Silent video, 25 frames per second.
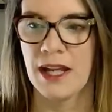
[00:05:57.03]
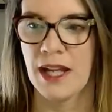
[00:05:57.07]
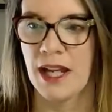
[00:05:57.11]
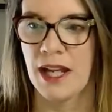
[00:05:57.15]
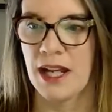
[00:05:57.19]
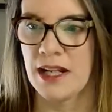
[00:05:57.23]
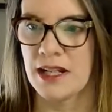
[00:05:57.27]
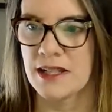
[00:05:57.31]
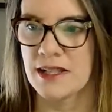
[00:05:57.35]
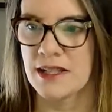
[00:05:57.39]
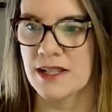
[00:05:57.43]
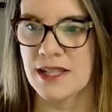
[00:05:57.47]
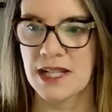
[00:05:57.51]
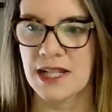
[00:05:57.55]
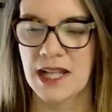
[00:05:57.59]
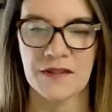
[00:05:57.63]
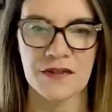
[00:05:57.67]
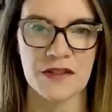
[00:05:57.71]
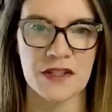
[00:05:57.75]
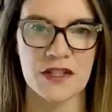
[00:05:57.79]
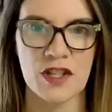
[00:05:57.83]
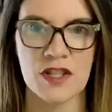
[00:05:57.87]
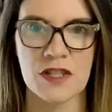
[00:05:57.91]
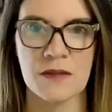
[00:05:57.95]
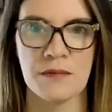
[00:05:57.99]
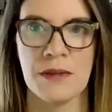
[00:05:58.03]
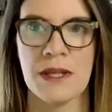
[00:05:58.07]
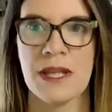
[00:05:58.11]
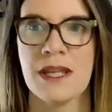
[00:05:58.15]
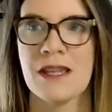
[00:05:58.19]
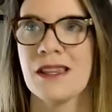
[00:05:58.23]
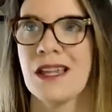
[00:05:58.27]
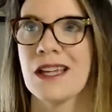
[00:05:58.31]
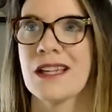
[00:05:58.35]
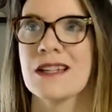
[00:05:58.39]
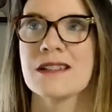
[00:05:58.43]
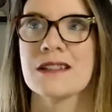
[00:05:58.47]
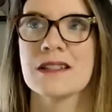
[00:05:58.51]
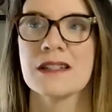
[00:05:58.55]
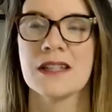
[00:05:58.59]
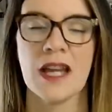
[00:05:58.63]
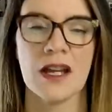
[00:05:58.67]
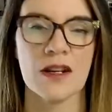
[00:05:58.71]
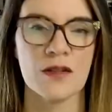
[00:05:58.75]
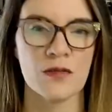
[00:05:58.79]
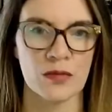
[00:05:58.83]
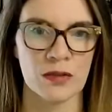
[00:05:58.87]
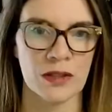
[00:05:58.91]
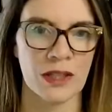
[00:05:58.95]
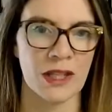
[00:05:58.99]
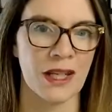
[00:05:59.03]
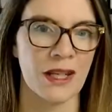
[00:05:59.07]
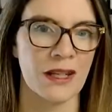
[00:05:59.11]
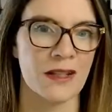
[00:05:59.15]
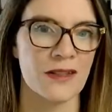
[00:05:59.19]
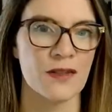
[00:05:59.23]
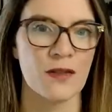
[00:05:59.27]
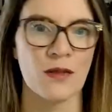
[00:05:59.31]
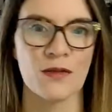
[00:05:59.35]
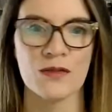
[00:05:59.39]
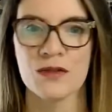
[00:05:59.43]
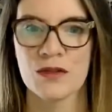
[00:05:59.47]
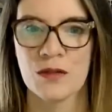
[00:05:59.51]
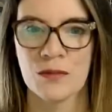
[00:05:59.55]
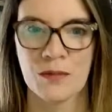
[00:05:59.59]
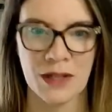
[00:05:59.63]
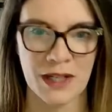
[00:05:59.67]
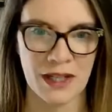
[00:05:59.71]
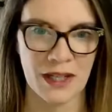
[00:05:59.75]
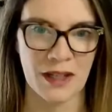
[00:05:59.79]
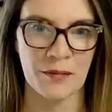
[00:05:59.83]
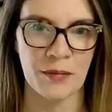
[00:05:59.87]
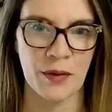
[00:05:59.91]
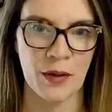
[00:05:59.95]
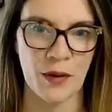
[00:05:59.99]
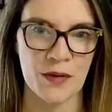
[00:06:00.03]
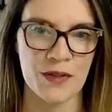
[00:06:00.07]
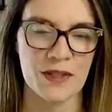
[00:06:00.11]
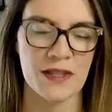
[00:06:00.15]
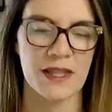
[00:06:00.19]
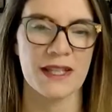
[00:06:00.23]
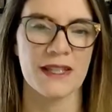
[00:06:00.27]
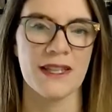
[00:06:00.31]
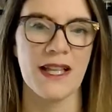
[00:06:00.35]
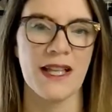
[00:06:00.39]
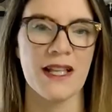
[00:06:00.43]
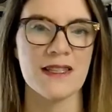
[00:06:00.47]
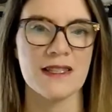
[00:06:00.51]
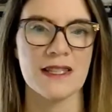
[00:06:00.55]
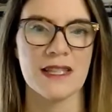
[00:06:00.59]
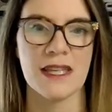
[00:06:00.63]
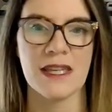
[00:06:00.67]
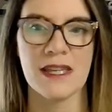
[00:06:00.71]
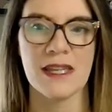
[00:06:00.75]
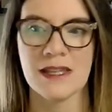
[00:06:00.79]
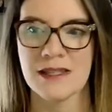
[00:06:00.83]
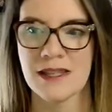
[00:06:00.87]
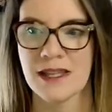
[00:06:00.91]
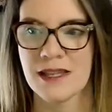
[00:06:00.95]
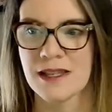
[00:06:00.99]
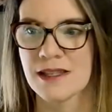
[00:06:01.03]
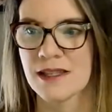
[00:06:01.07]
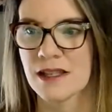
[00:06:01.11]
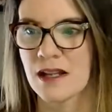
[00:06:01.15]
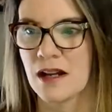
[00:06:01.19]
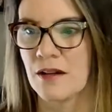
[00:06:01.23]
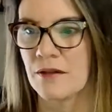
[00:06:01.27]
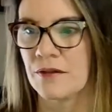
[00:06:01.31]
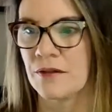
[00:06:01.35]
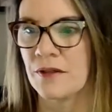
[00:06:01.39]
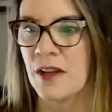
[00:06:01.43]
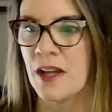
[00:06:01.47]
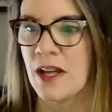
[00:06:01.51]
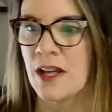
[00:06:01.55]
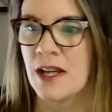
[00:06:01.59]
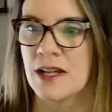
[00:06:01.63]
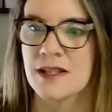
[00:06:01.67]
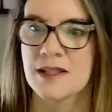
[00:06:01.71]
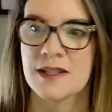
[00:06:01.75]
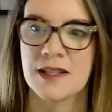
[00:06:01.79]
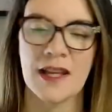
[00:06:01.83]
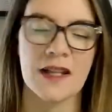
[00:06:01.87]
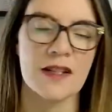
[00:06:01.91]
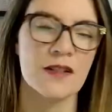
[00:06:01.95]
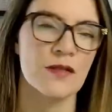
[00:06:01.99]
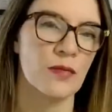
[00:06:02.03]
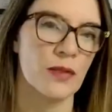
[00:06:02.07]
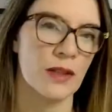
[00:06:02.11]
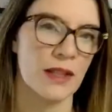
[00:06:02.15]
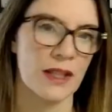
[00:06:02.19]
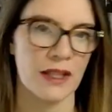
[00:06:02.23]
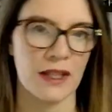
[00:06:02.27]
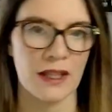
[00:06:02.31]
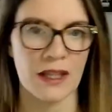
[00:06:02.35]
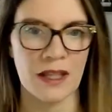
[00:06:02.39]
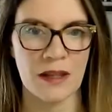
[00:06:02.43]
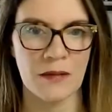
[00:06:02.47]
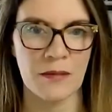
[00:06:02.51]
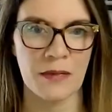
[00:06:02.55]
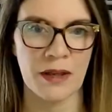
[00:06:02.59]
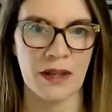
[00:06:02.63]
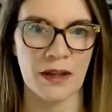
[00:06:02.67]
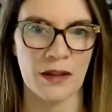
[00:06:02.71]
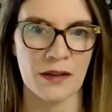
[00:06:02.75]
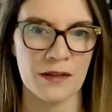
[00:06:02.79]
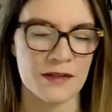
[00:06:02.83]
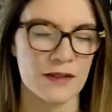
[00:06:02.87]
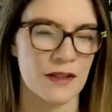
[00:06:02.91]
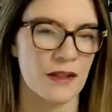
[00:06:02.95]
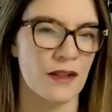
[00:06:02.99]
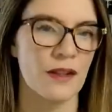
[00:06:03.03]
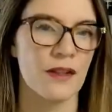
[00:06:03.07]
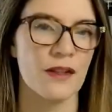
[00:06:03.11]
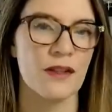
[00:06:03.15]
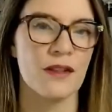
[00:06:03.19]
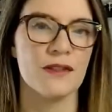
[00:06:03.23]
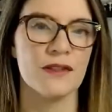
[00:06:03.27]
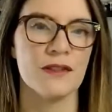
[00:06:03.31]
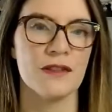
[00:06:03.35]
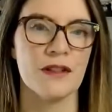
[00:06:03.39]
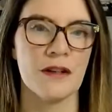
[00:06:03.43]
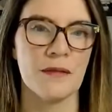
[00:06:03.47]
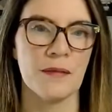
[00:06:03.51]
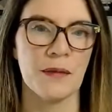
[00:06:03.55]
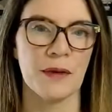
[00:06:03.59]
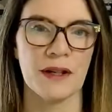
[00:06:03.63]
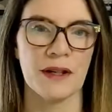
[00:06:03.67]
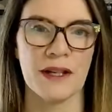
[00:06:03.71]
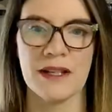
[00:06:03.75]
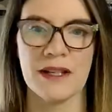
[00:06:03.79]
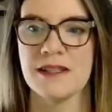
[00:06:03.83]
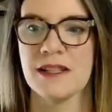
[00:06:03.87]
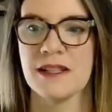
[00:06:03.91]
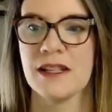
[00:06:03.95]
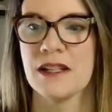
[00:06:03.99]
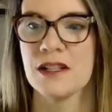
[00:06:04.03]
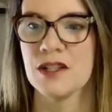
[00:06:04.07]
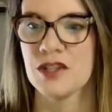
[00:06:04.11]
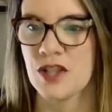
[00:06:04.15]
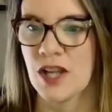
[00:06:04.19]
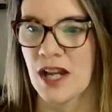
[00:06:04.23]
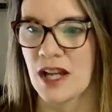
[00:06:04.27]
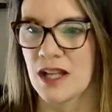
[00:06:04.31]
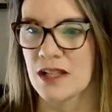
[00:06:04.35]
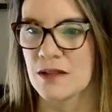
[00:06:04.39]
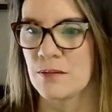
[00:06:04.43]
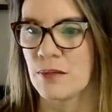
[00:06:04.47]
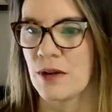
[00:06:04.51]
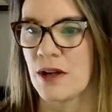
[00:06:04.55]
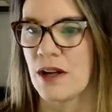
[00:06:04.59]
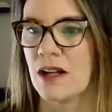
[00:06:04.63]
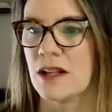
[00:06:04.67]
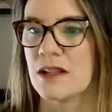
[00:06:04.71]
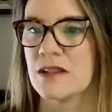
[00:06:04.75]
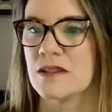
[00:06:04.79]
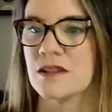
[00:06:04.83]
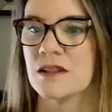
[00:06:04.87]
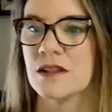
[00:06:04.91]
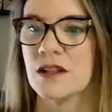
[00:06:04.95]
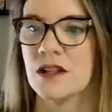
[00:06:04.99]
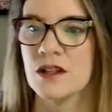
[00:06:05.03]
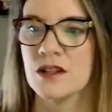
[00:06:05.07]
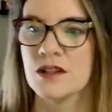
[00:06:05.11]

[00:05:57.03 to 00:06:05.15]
And it doesn't have to just be like scheduling social media posts, like that's the easy stuff. Scheduling emails, super easy. Chat bots,